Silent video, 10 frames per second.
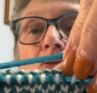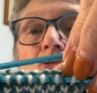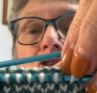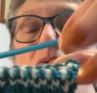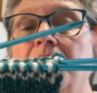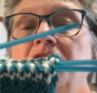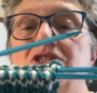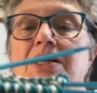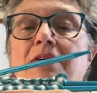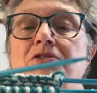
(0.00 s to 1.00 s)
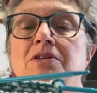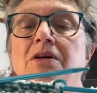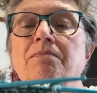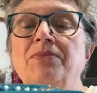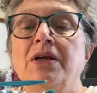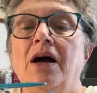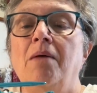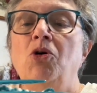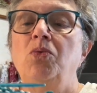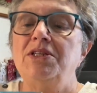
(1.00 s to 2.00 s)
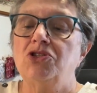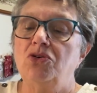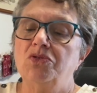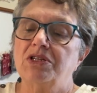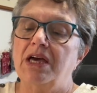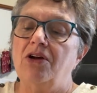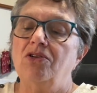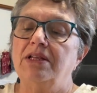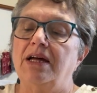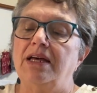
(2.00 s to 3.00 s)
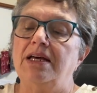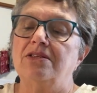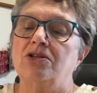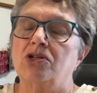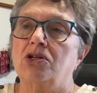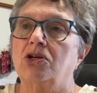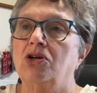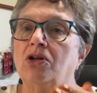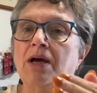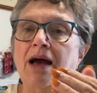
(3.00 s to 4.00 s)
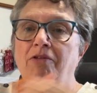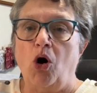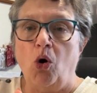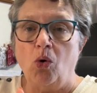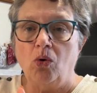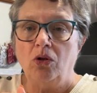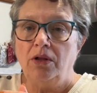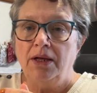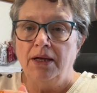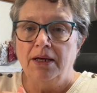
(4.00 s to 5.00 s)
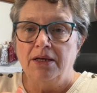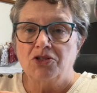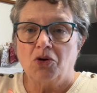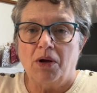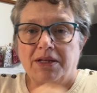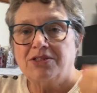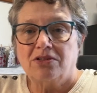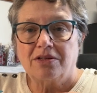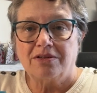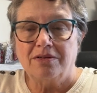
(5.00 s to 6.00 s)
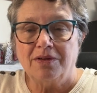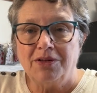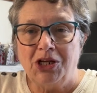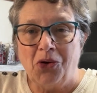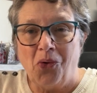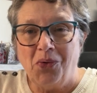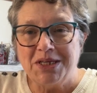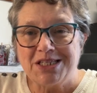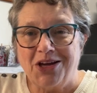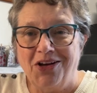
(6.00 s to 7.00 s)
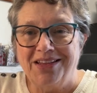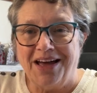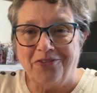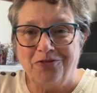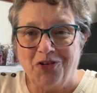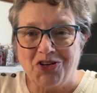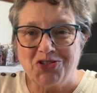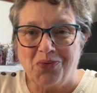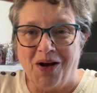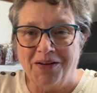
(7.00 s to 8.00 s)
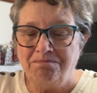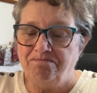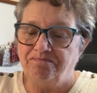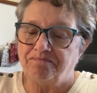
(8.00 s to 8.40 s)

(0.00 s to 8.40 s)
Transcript: So I just have to, I'm always too scared that it's gonna have a hole. So I, always tug that first one